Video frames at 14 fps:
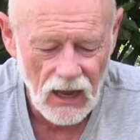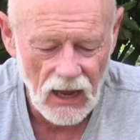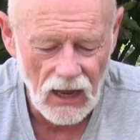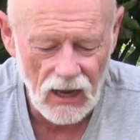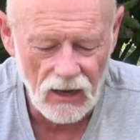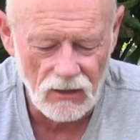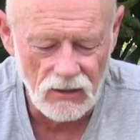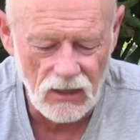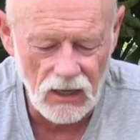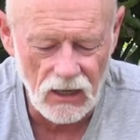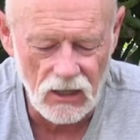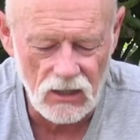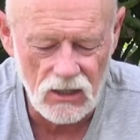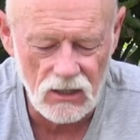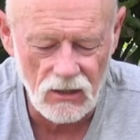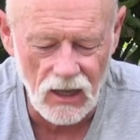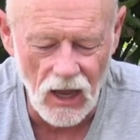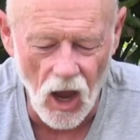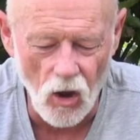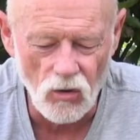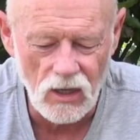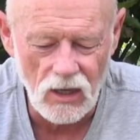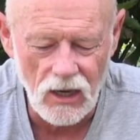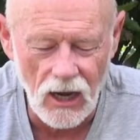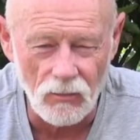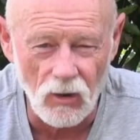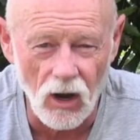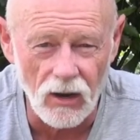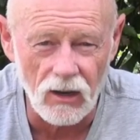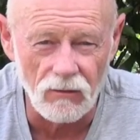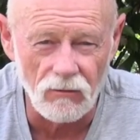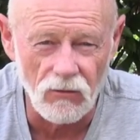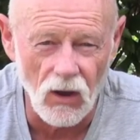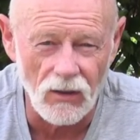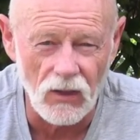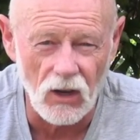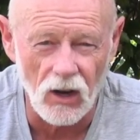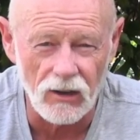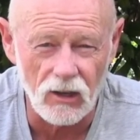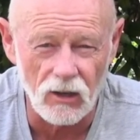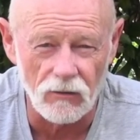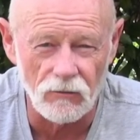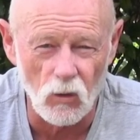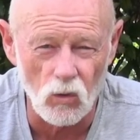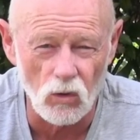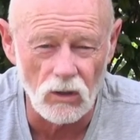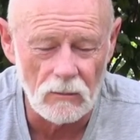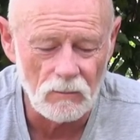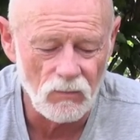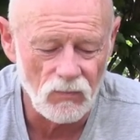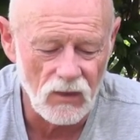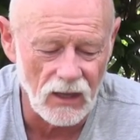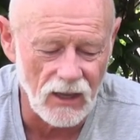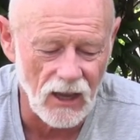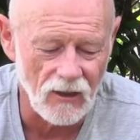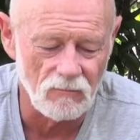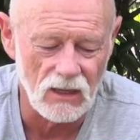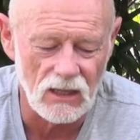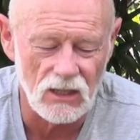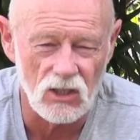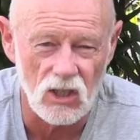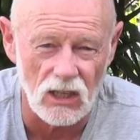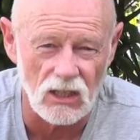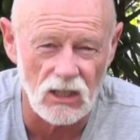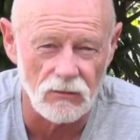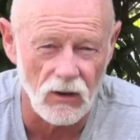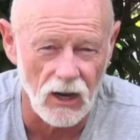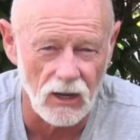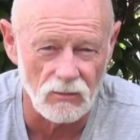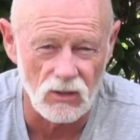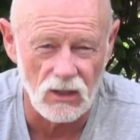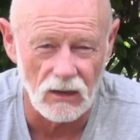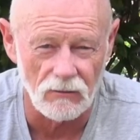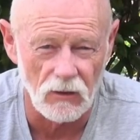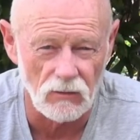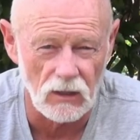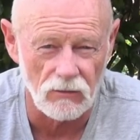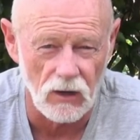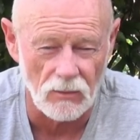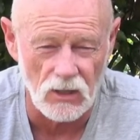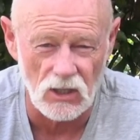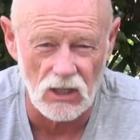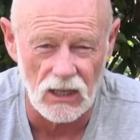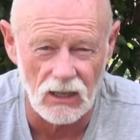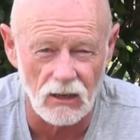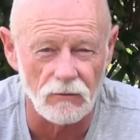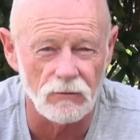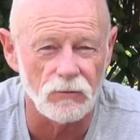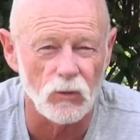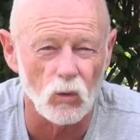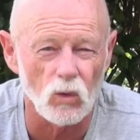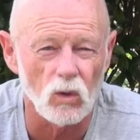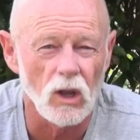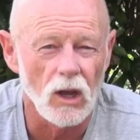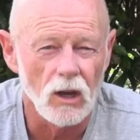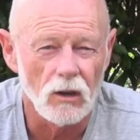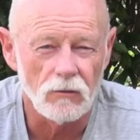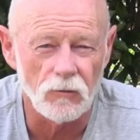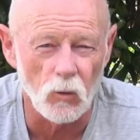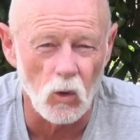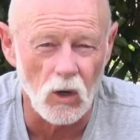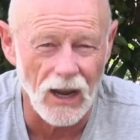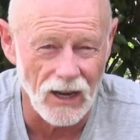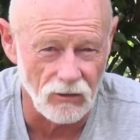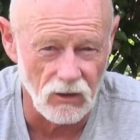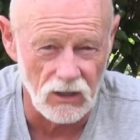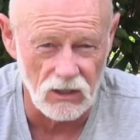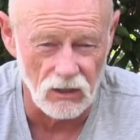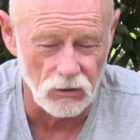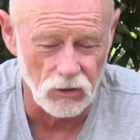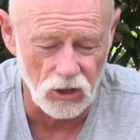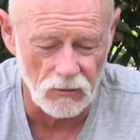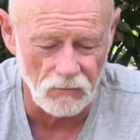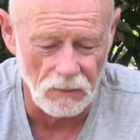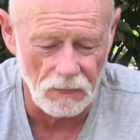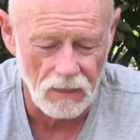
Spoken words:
and it is the only camera I could find that I could afford that gave me 60 frames and 50 frames a second at full 4K resolution.